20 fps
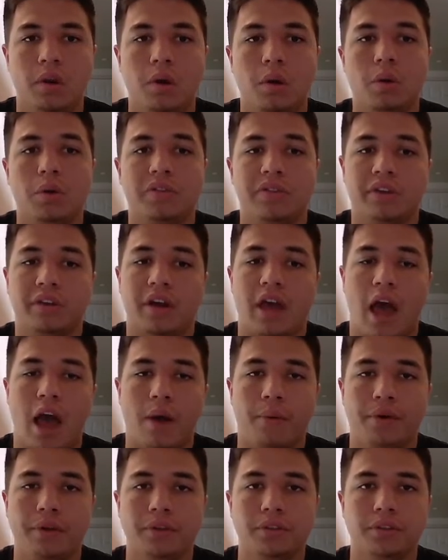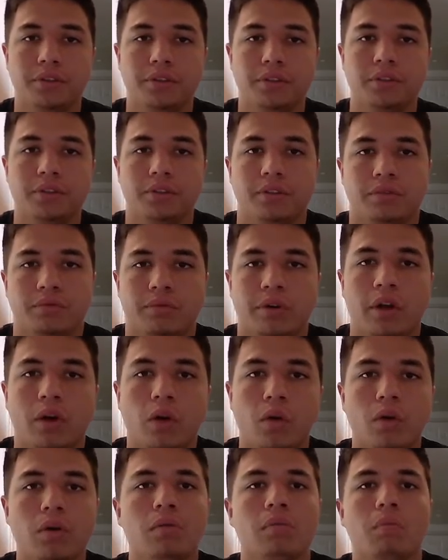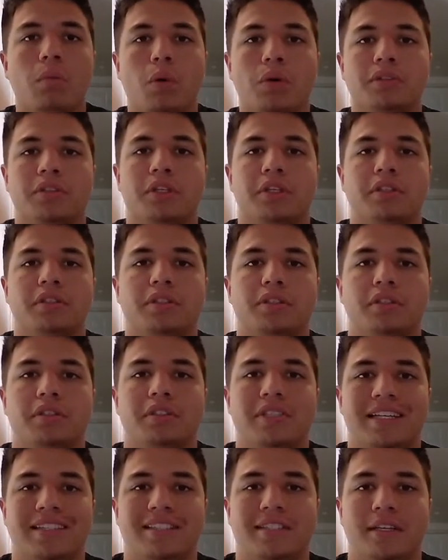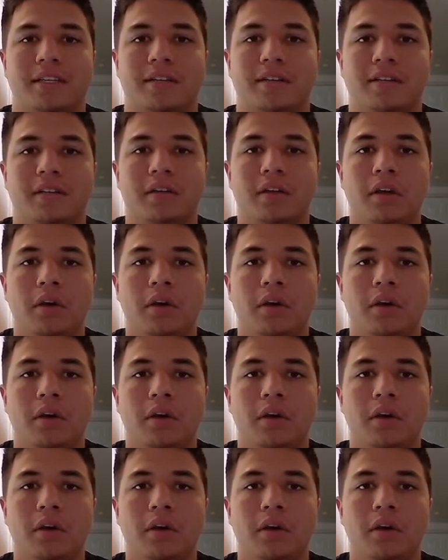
Within hours, rigor mortis sets in,